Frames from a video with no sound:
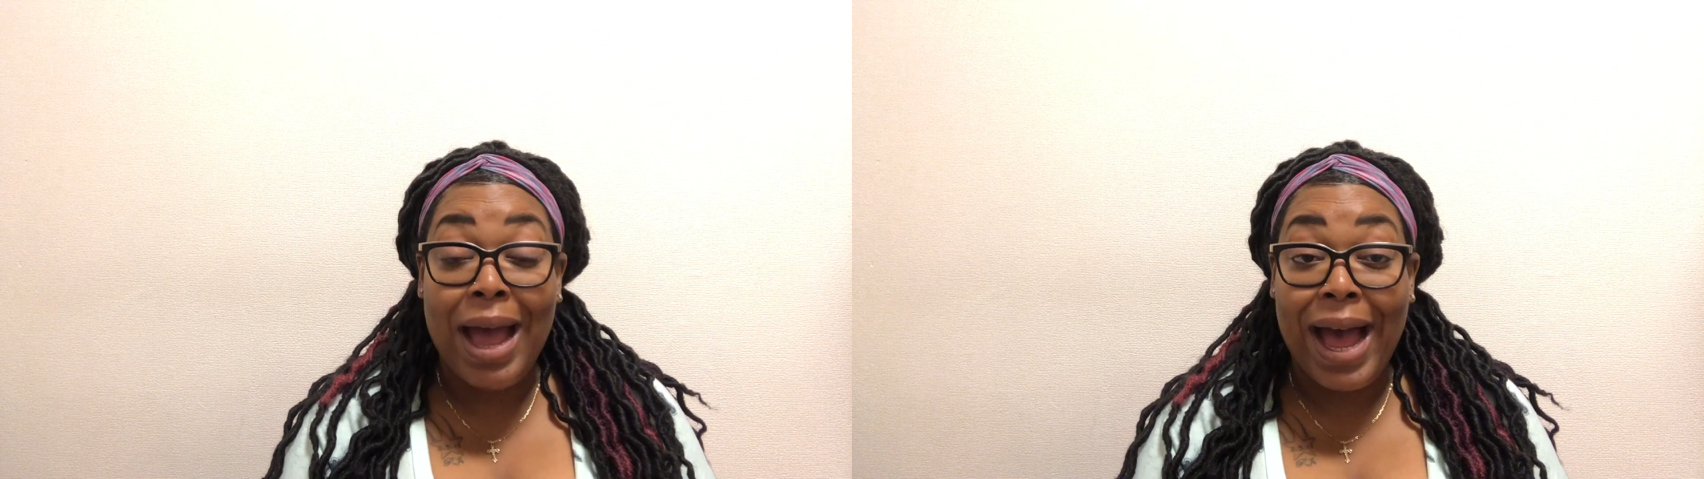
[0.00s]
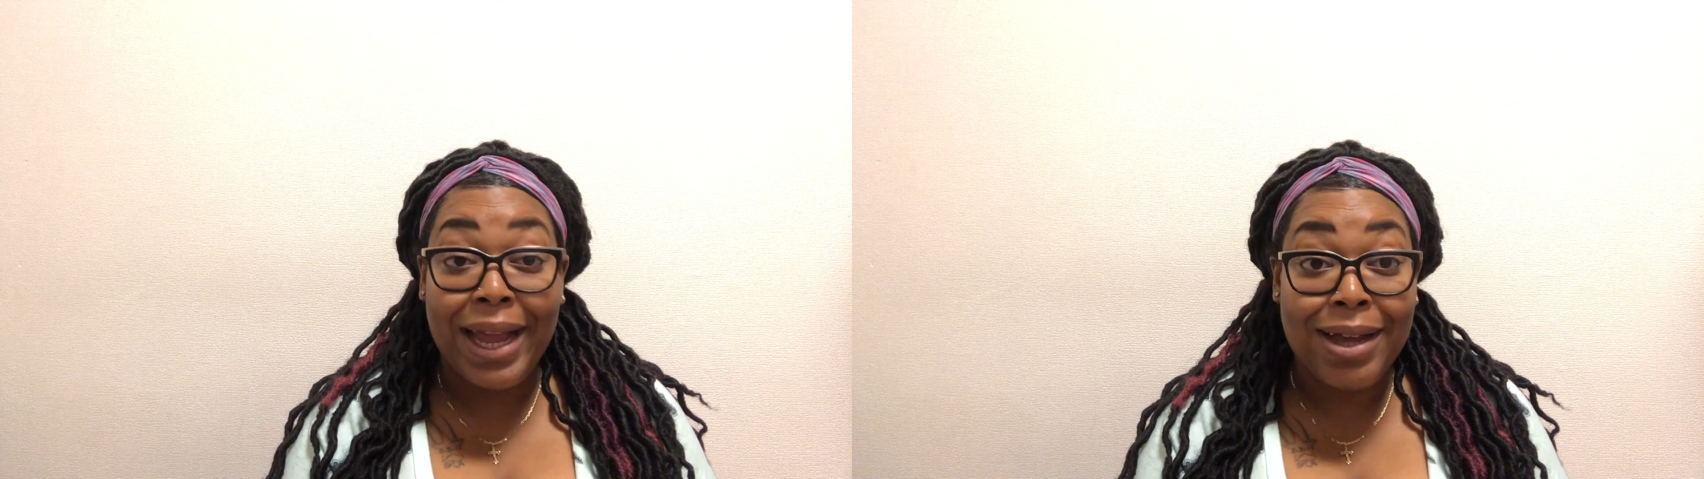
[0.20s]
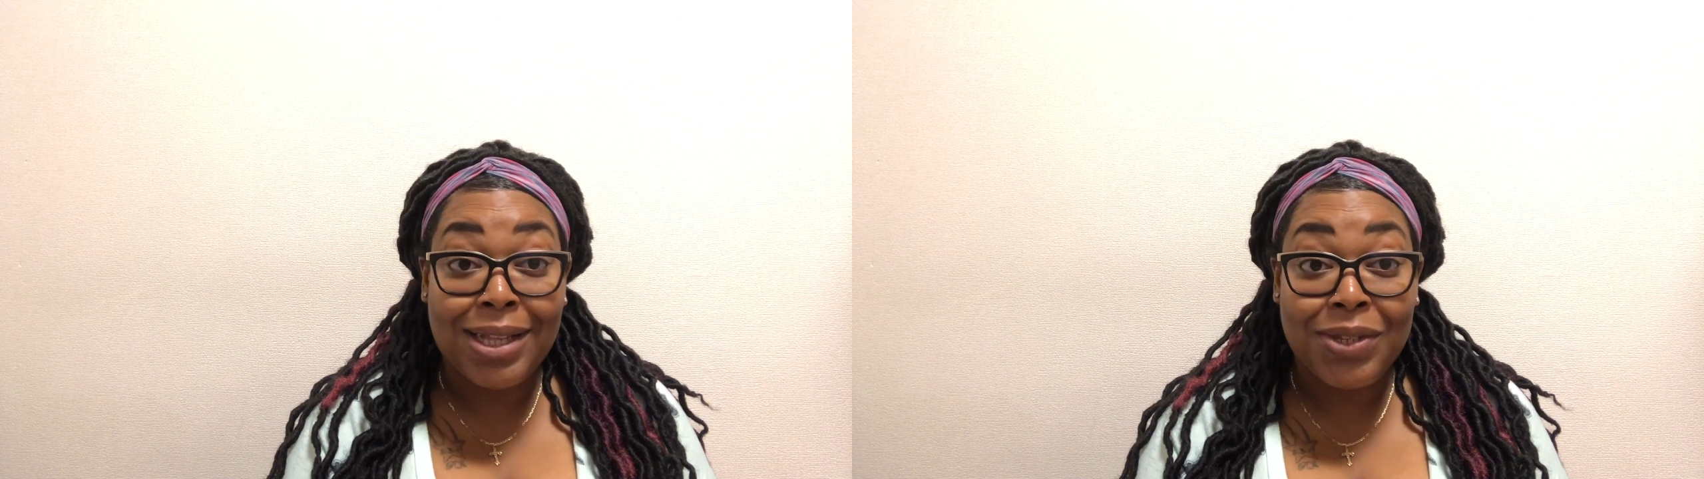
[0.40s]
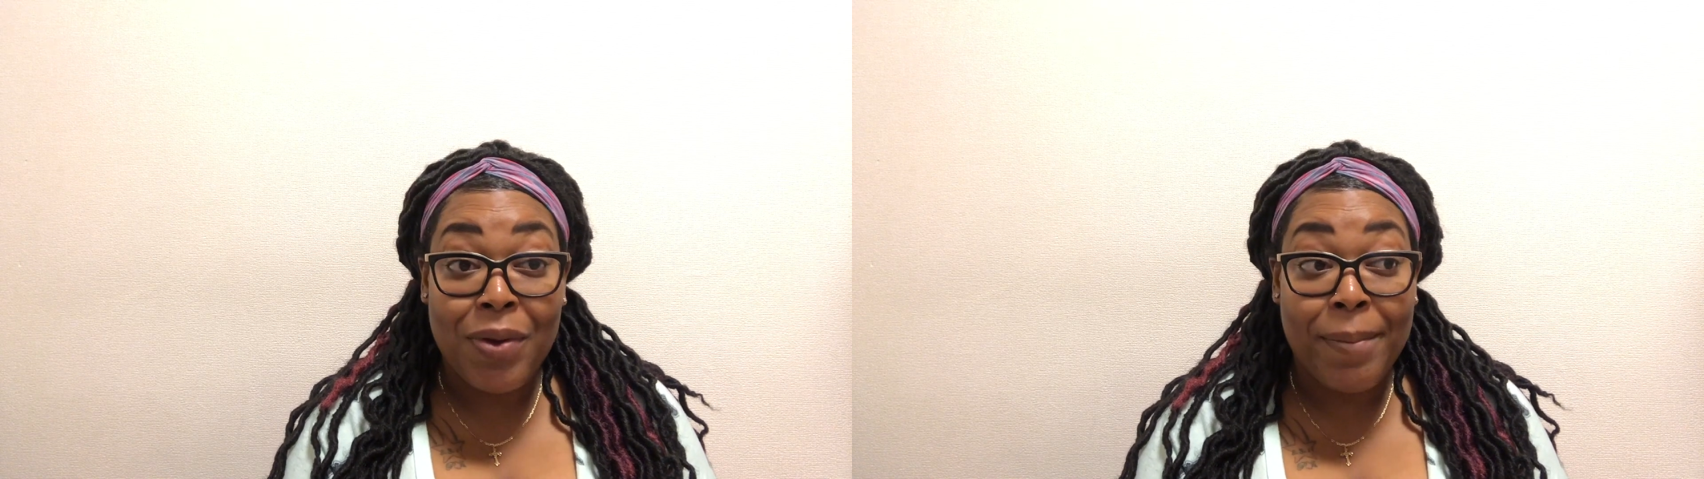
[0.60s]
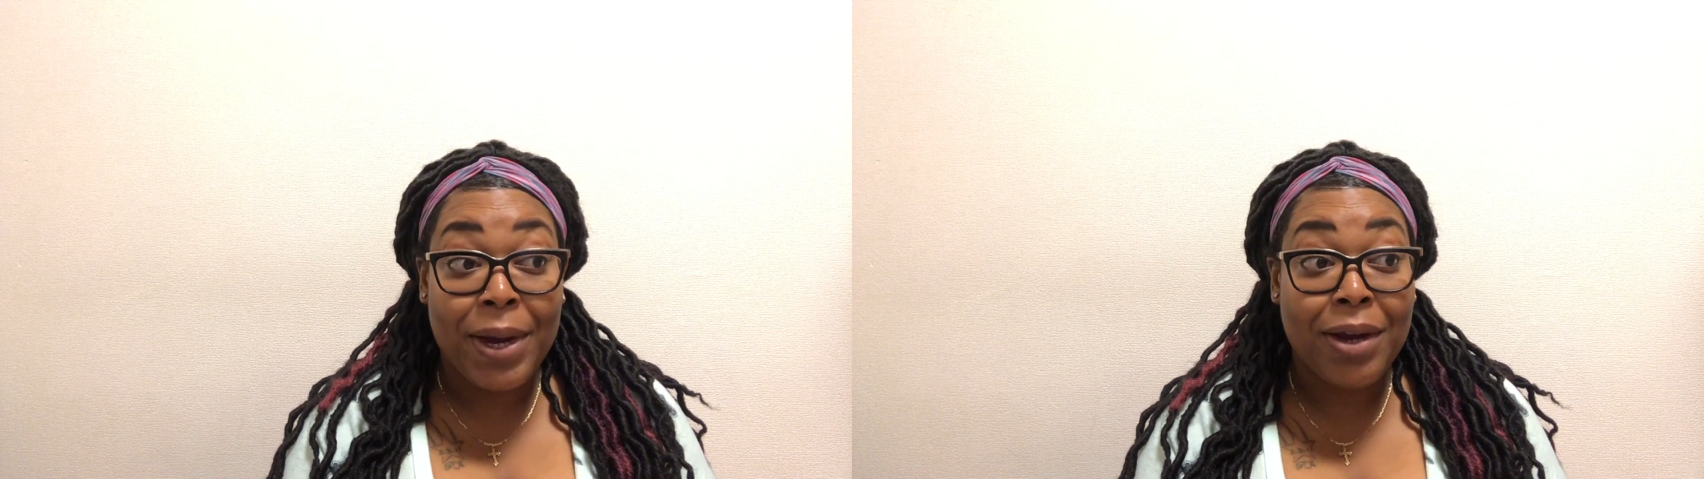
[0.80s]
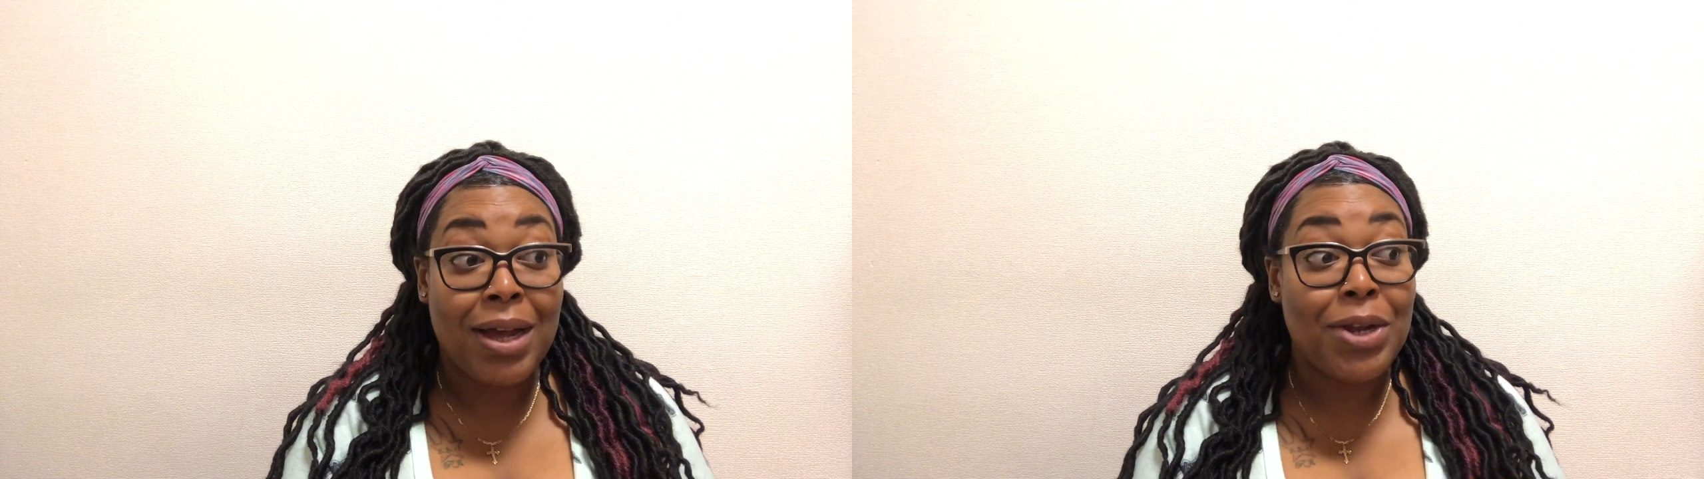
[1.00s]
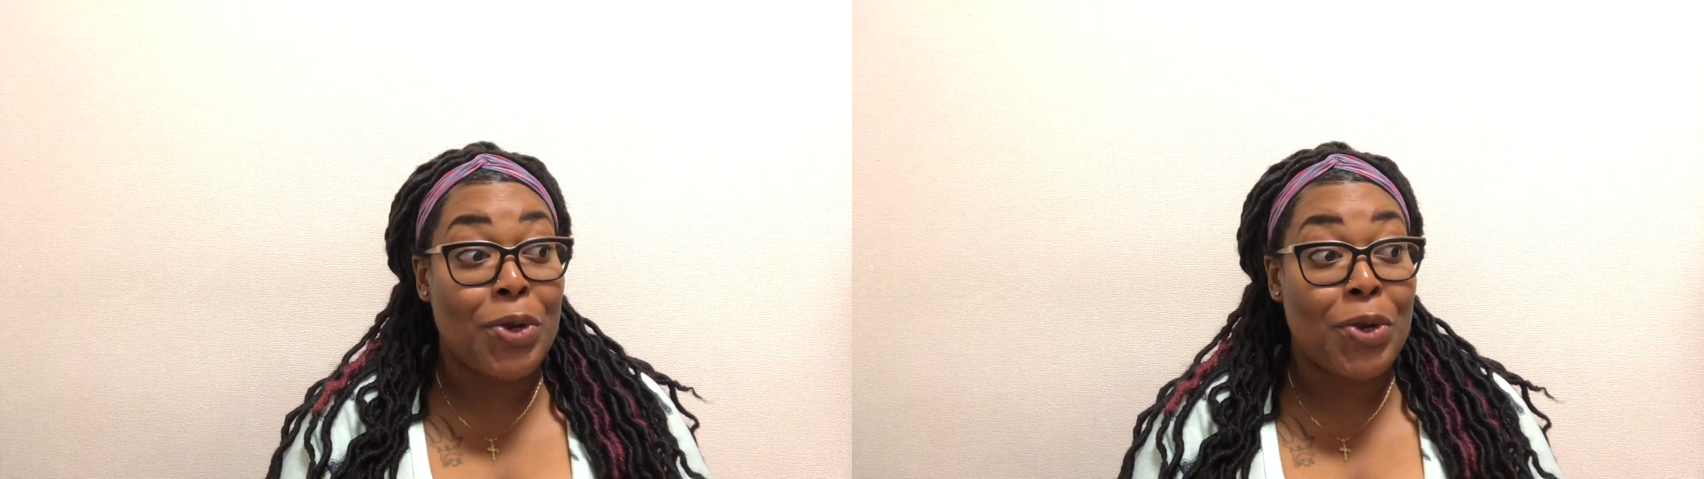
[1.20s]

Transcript: I got to America.